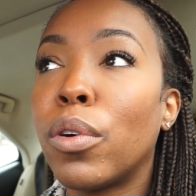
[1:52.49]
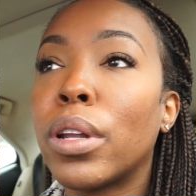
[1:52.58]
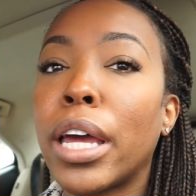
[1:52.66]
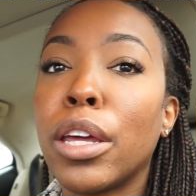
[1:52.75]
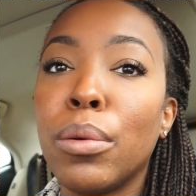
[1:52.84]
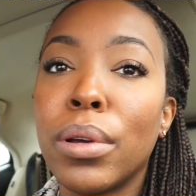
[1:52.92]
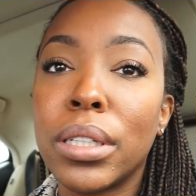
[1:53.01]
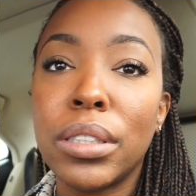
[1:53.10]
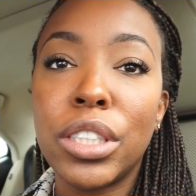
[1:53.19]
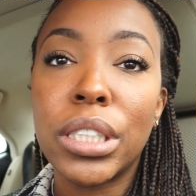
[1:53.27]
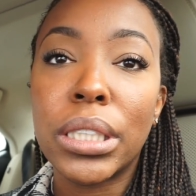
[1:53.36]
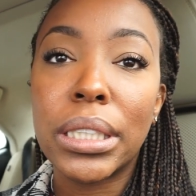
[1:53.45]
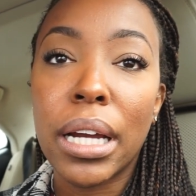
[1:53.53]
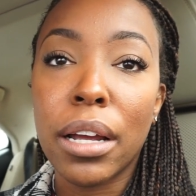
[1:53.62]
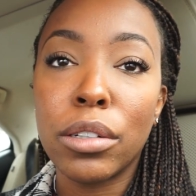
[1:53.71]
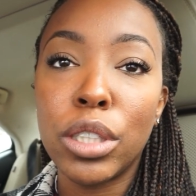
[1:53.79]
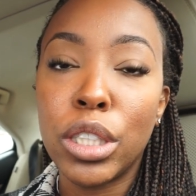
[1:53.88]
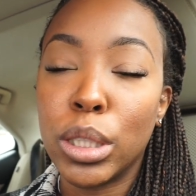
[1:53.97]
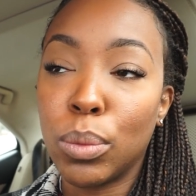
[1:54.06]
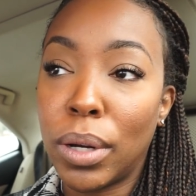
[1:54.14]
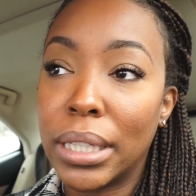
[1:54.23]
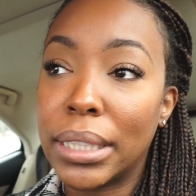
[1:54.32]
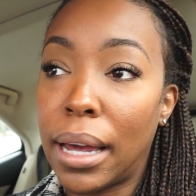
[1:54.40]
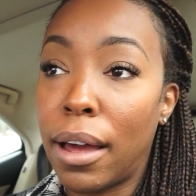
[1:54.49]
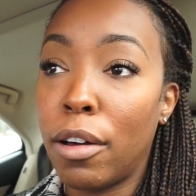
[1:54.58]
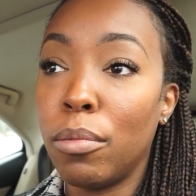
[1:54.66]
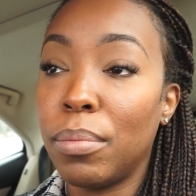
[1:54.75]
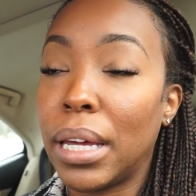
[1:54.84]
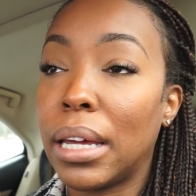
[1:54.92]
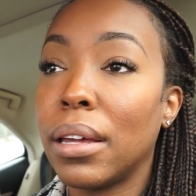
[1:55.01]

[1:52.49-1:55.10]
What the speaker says: Like, you could just tell she just wanted to help me.